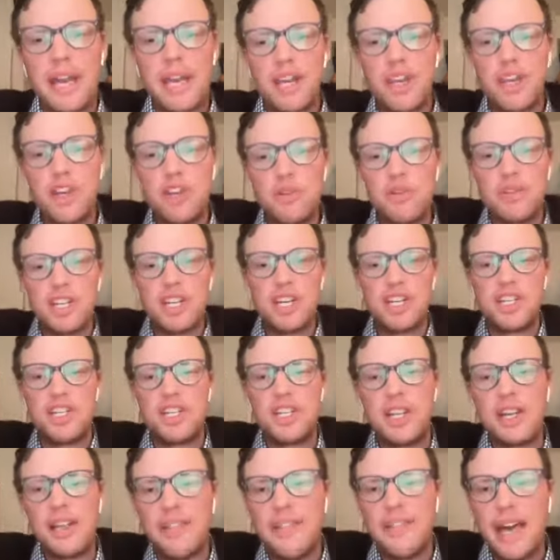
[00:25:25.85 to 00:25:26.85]
I know you
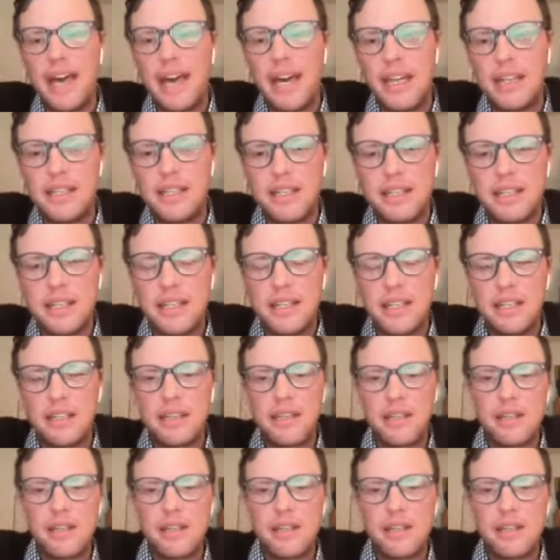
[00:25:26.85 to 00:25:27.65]
touched on that and that